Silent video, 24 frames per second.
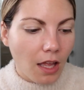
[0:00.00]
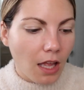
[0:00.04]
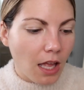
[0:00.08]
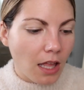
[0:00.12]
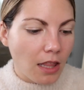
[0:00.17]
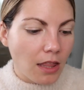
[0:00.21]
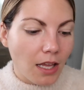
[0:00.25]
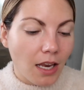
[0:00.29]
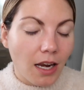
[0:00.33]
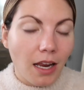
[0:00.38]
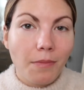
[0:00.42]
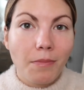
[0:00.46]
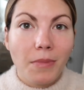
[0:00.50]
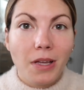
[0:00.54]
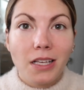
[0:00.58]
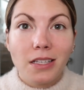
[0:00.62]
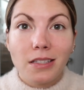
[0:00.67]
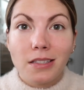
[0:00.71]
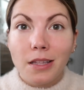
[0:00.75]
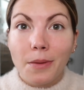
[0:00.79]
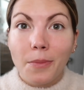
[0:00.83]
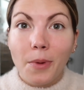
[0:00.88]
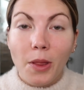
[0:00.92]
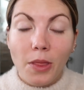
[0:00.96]
And then I
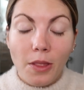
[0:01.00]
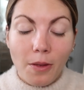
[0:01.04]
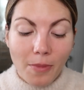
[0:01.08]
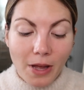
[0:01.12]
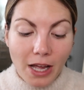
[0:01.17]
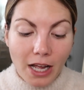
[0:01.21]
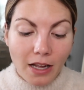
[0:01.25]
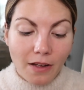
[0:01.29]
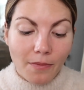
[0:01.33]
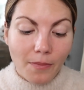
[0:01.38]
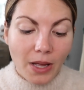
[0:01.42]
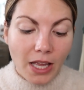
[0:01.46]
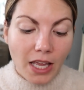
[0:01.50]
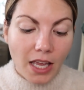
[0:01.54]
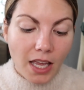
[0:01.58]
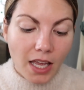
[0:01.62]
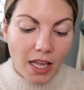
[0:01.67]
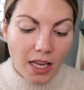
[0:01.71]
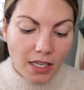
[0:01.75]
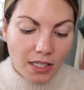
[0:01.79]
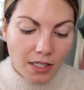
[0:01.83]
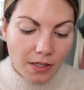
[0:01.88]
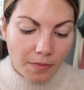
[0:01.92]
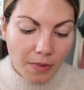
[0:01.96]
mix them on the back of my
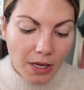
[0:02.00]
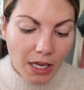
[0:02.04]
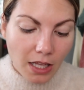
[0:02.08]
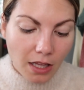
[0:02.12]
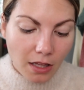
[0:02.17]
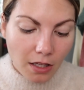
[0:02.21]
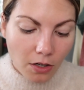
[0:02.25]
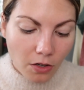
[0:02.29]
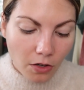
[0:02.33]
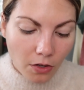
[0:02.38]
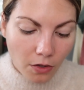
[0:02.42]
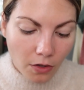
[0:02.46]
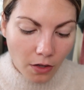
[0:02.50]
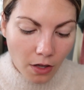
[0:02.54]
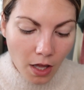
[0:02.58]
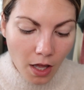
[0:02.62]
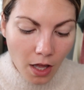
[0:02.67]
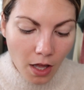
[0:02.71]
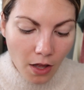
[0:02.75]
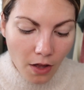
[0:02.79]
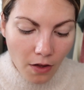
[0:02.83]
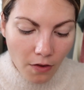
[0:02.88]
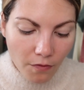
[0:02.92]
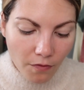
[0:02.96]
hand, make a little
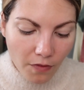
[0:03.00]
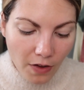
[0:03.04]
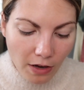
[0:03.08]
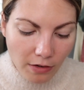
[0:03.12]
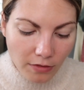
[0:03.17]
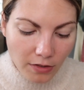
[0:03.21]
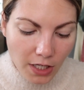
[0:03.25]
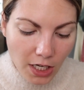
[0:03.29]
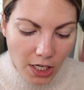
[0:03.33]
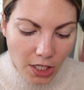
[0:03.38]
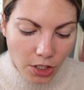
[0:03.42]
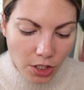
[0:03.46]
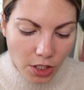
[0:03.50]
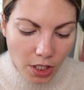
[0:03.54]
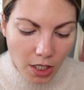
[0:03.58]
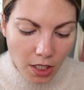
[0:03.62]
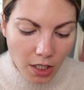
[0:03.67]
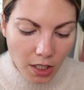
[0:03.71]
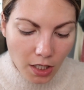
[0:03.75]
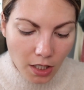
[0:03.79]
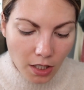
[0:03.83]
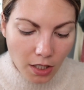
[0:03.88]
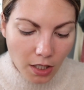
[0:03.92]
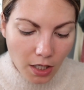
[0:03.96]

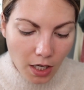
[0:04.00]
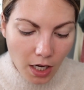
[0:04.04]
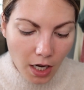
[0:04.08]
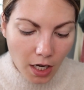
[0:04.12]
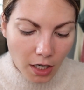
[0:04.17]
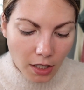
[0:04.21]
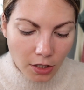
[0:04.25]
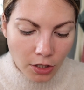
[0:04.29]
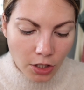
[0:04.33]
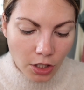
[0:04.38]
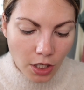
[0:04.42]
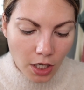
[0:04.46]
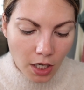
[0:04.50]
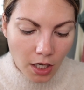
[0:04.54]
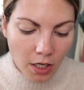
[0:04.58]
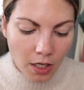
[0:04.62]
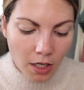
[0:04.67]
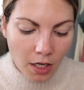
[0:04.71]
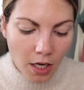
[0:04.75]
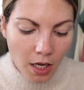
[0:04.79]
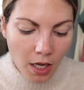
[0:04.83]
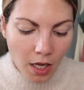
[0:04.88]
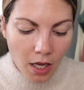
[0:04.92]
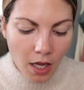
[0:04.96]
foundation
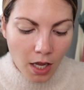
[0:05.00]
concoction.